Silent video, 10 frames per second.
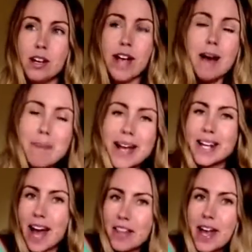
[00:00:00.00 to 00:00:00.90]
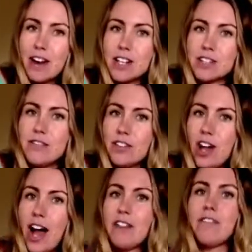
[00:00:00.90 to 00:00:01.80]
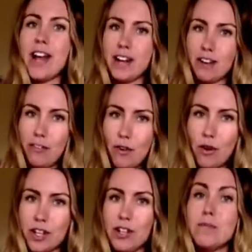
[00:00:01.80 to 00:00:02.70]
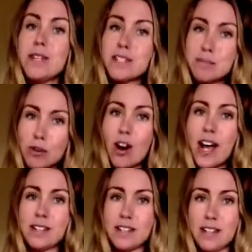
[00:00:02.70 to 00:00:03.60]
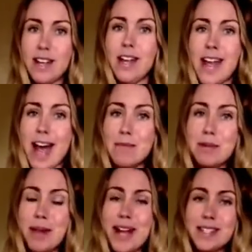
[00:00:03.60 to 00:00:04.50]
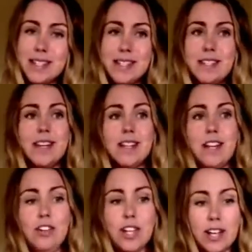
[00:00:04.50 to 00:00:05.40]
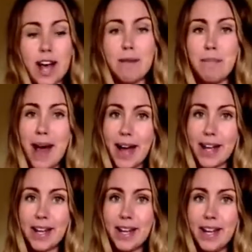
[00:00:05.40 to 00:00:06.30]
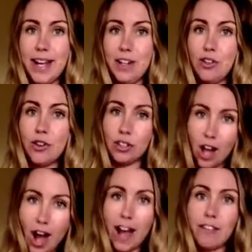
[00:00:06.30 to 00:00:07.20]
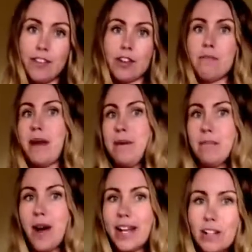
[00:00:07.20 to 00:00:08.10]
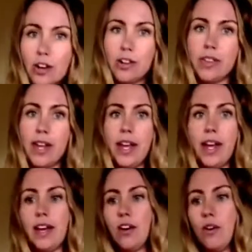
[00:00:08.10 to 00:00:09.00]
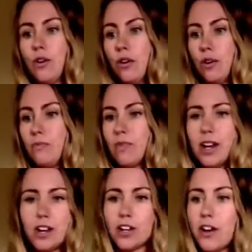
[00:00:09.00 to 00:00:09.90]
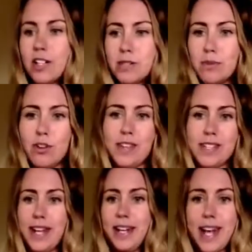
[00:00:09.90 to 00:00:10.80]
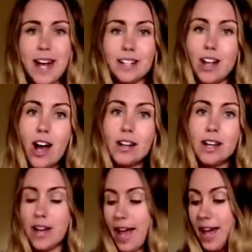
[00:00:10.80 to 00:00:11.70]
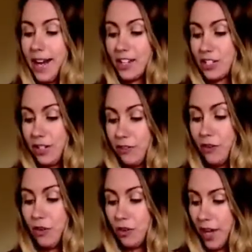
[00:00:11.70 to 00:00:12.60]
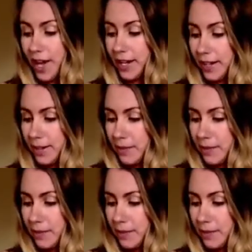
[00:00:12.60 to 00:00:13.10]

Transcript: cut back in other areas of your life and afford it. You'd be surprised at how many places that you can cut back in your life, you know, maybe buying clothing or, I don't know, going to the movies, eating out a lot, and actually afford organic.